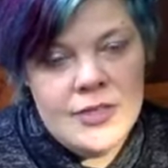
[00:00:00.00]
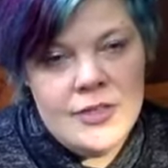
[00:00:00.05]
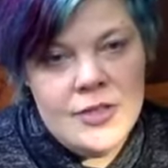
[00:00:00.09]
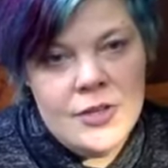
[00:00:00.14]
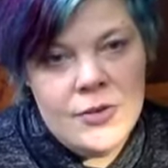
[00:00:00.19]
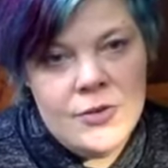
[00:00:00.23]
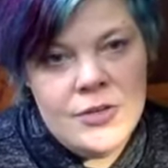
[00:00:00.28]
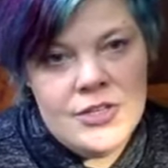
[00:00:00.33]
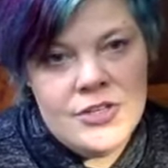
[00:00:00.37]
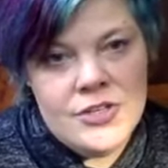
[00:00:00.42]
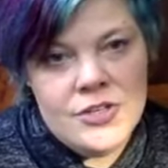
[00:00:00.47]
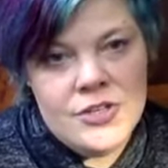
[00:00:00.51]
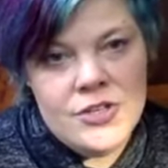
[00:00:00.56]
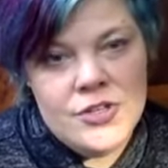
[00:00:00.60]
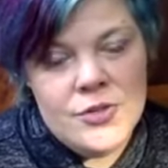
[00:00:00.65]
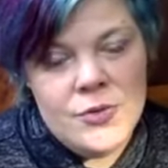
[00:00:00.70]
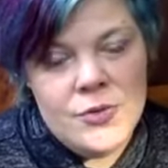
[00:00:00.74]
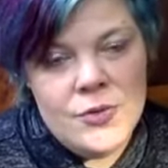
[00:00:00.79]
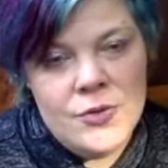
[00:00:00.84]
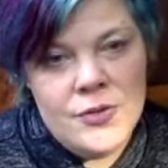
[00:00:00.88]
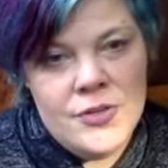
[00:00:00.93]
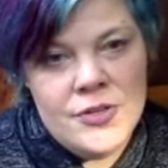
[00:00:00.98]
Notice your
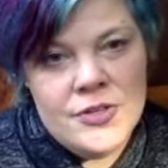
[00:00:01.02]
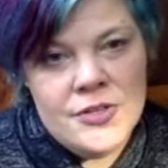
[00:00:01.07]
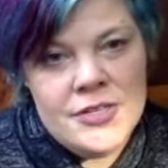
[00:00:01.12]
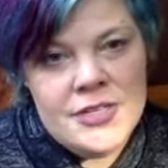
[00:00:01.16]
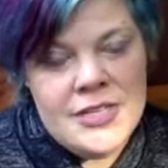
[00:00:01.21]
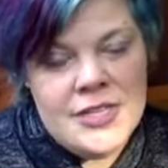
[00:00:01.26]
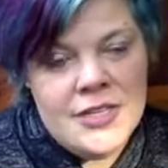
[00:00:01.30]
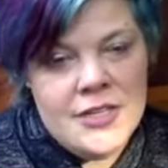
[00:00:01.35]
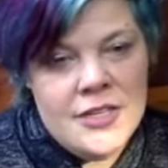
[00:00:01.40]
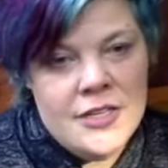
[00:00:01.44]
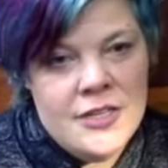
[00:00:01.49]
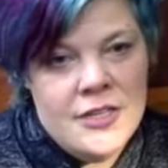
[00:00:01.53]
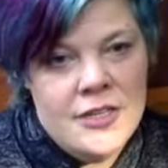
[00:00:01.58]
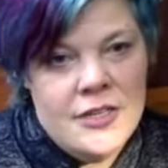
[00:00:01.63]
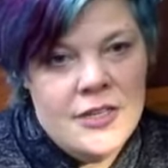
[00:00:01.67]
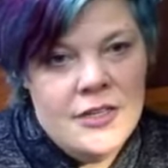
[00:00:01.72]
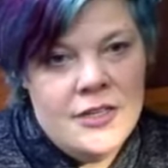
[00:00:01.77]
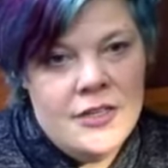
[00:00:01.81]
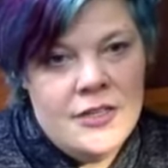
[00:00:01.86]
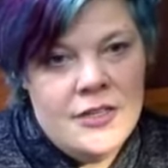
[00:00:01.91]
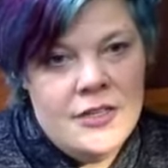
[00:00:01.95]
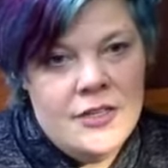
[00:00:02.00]
shoulders here,
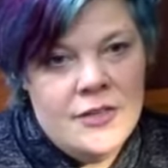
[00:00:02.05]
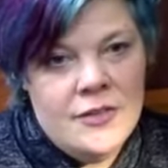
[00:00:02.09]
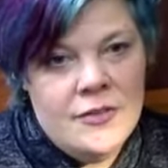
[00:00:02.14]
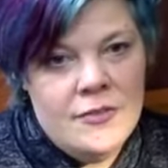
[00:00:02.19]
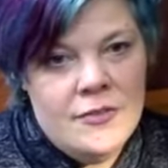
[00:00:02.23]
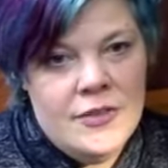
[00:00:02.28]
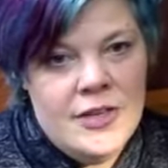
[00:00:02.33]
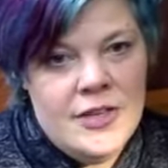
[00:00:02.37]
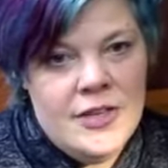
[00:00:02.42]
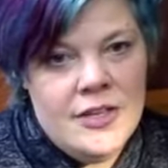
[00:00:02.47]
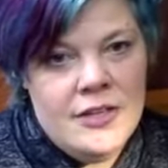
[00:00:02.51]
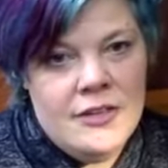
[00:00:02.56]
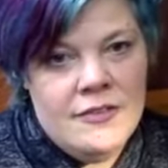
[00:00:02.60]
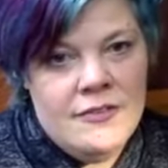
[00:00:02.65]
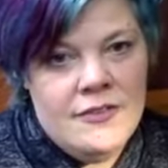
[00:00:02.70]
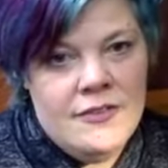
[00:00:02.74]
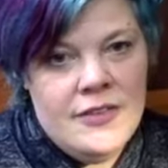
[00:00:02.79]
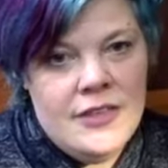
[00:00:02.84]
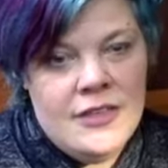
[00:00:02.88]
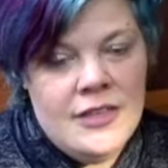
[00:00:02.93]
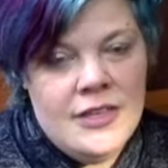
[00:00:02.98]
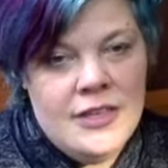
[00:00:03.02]
what you're
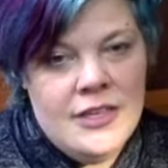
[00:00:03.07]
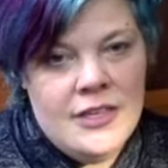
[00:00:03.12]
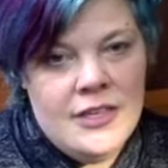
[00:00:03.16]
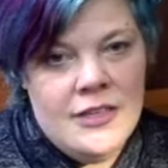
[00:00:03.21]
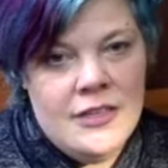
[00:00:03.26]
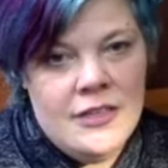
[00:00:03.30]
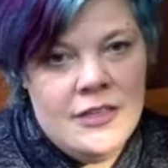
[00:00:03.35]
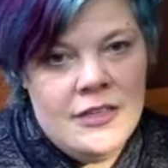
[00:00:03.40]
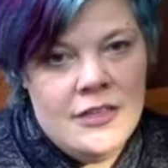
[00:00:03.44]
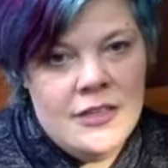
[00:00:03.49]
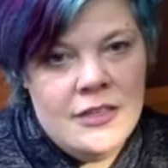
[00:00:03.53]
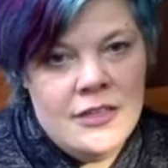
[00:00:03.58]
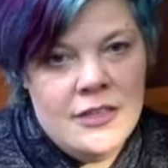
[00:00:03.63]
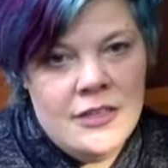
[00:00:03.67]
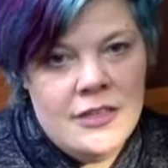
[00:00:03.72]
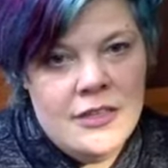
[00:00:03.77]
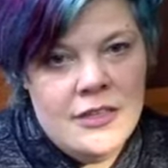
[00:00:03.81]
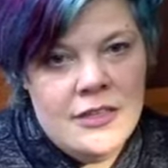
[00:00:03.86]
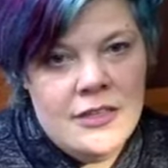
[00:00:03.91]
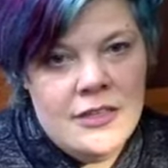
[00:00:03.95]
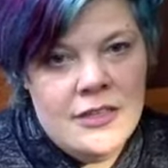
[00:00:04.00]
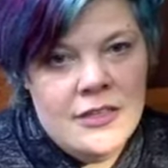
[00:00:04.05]
feeling.
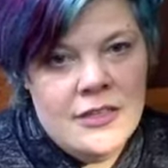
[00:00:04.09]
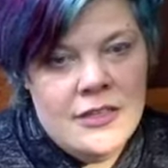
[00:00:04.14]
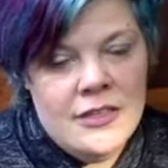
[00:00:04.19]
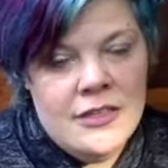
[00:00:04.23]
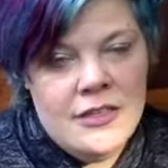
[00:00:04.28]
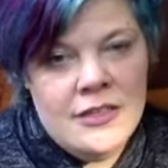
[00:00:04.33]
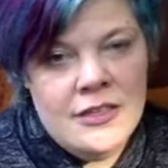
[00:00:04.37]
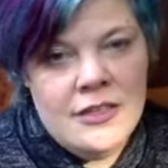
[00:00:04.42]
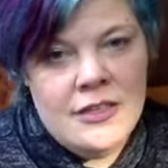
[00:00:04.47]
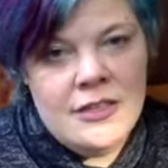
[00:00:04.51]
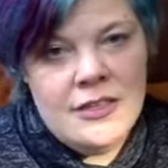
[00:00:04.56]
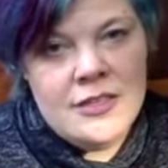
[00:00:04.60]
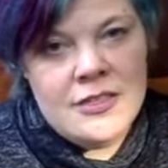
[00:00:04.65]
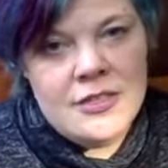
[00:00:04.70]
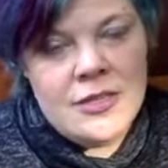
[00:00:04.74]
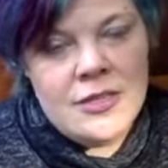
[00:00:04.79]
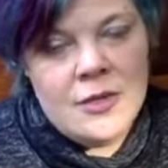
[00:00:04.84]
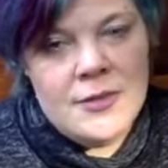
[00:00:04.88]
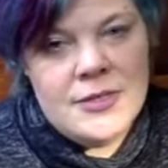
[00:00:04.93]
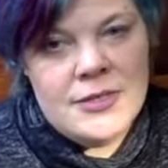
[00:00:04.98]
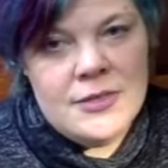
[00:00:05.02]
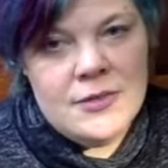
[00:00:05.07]

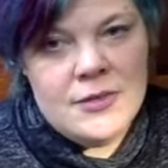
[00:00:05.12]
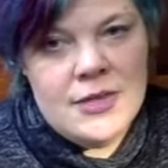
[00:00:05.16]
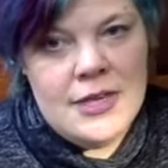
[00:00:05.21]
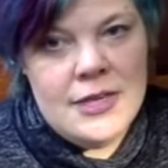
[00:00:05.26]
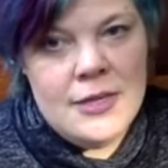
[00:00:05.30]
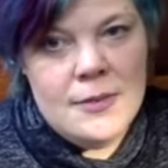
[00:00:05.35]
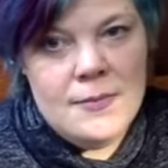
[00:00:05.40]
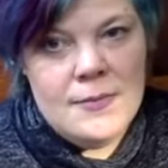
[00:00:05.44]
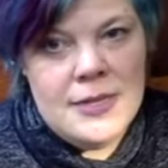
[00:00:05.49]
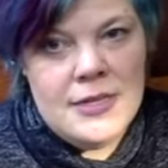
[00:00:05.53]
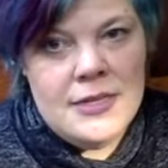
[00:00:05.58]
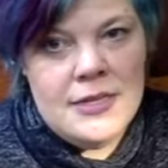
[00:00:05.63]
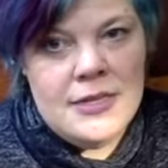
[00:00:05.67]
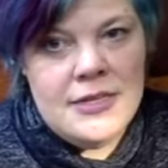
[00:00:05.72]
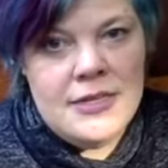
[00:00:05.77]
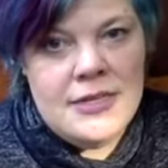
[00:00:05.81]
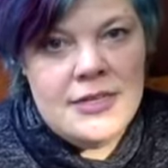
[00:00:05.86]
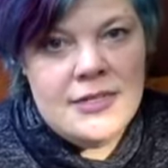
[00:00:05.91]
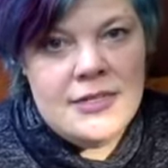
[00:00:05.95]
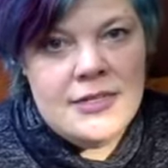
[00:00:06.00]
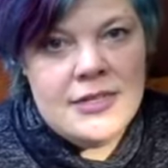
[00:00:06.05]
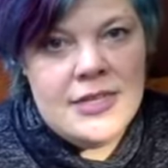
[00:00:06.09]
It's always okay to bend the
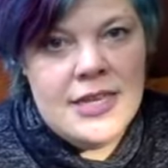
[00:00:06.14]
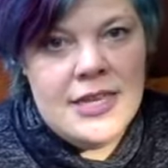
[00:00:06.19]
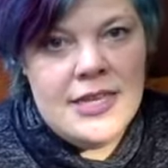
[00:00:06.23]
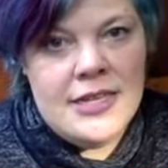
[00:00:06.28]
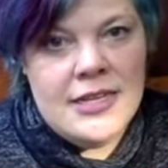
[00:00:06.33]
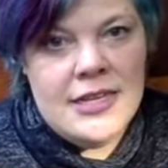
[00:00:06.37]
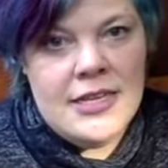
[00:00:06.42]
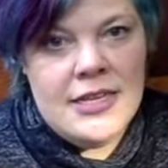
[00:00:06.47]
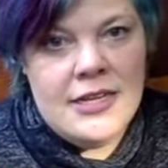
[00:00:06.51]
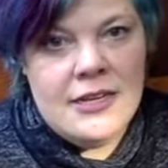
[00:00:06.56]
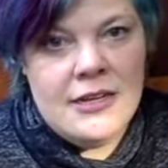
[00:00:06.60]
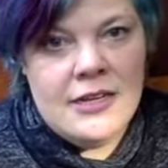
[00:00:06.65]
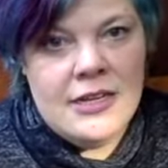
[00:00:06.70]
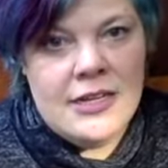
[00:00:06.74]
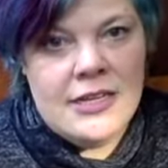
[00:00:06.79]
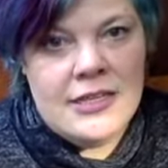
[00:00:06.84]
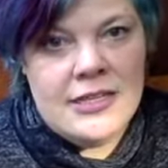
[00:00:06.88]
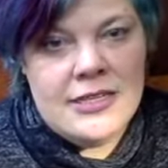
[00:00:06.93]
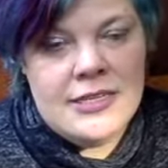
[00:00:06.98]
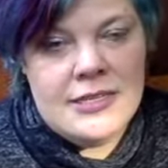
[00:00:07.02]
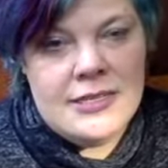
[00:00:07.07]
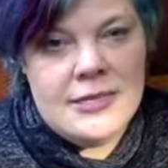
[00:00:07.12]
knees slightly here and
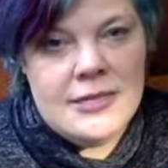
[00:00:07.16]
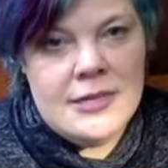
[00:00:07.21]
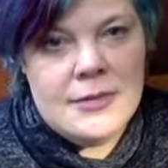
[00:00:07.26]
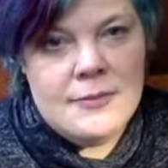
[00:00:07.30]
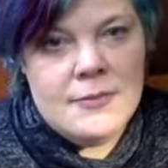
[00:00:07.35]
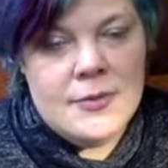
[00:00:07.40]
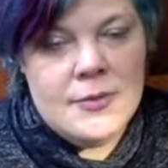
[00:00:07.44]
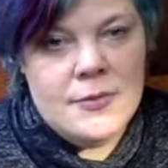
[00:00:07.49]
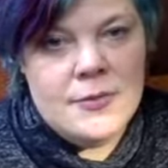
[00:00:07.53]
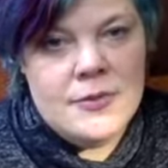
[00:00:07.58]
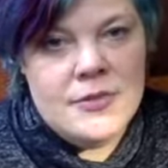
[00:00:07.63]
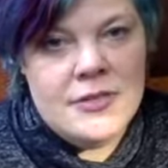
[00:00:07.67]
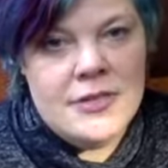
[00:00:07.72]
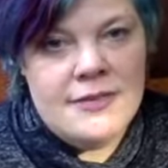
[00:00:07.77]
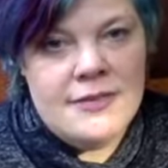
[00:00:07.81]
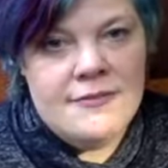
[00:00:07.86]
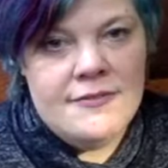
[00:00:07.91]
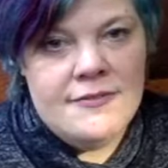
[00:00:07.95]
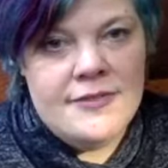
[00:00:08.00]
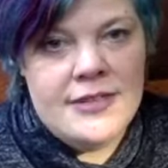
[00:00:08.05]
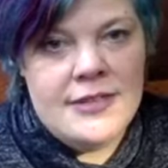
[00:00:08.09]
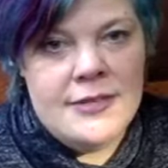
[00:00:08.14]
get the sitting bones
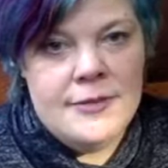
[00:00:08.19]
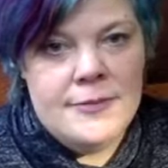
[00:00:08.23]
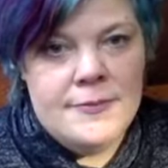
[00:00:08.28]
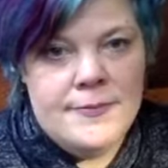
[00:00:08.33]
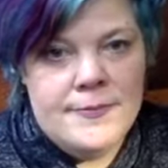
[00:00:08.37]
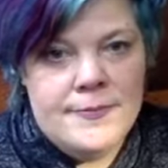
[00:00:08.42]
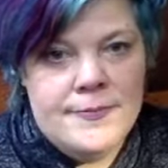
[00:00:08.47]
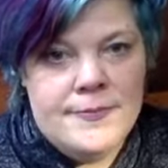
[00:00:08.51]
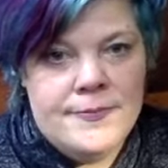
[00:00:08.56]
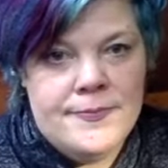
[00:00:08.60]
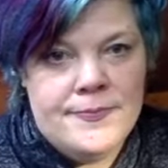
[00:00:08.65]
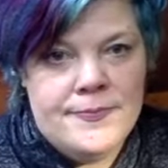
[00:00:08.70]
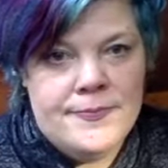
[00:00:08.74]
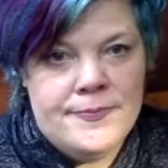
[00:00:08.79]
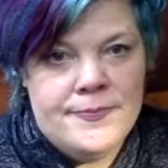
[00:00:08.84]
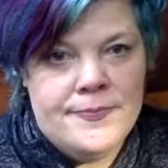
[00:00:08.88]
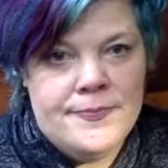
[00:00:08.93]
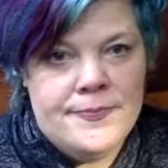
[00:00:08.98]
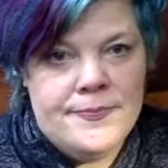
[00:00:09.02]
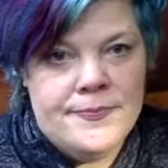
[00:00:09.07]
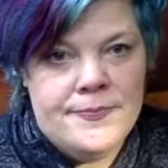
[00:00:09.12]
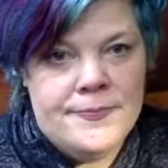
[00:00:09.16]
lifted.
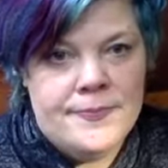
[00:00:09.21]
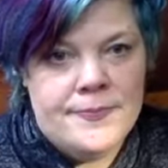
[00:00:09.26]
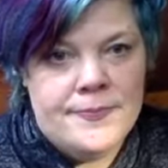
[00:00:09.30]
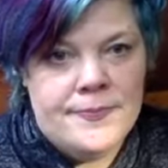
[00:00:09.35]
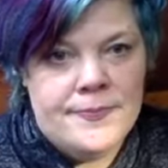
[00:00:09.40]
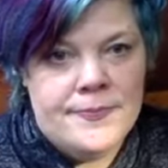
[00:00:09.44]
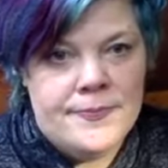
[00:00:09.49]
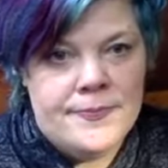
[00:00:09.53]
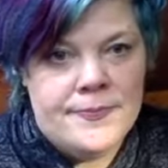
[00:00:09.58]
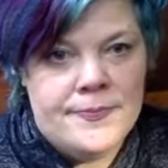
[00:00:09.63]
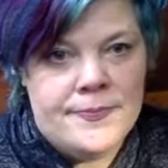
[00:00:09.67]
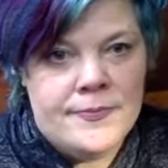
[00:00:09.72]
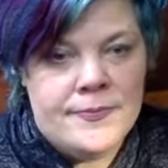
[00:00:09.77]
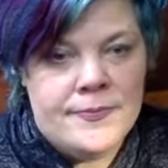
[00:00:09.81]
And